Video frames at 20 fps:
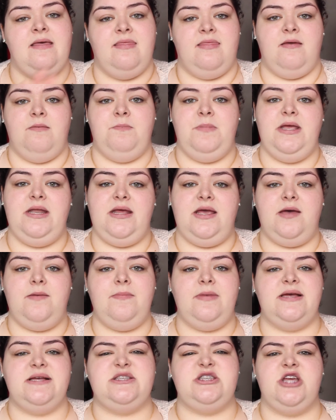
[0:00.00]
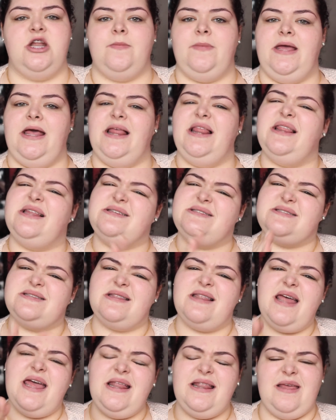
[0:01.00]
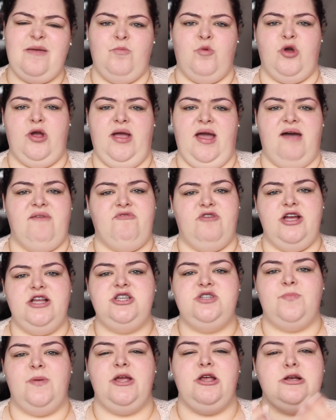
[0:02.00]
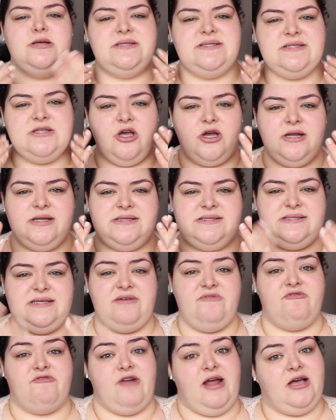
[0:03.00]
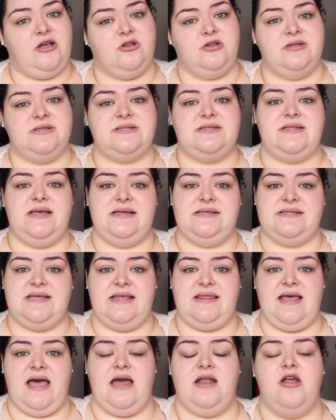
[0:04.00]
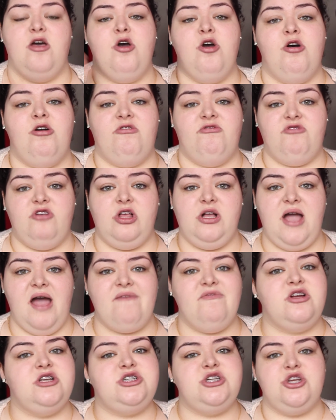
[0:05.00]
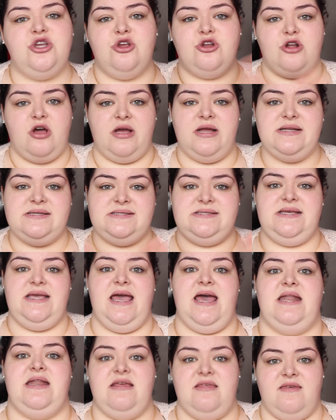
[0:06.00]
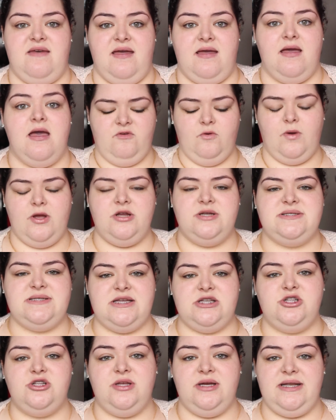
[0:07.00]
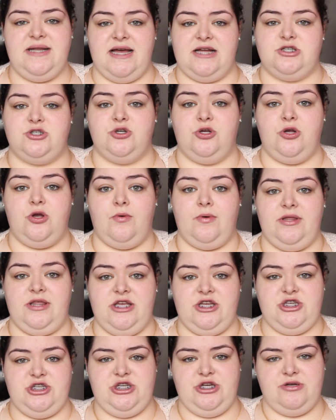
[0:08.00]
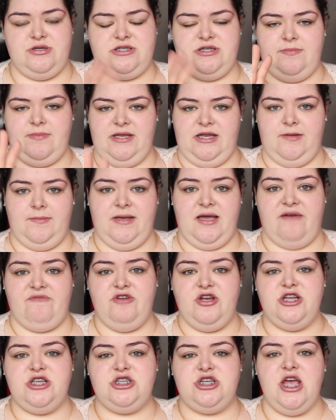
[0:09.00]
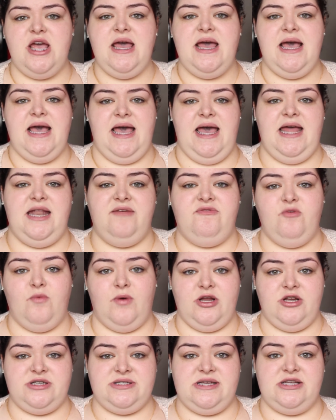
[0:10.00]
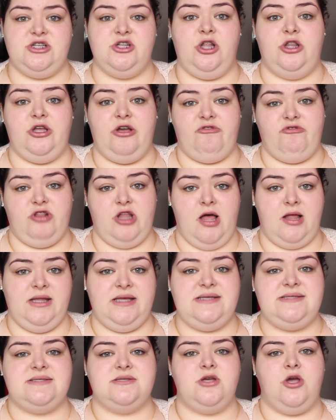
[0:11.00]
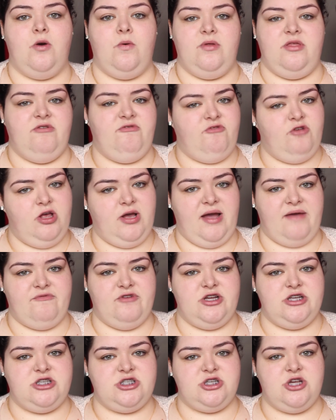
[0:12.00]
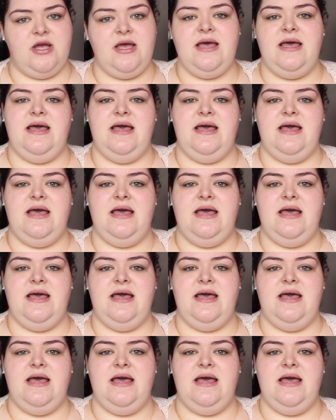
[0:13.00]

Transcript: The medium, it's going to be a slightly more coverage, but you're still going to see freckles, things like that. Full coverage, you're not going to see anything. If you want your skin to look natural, go with a sheer to medium coverage. And if you want your skin to look flawless, go with a full coverage.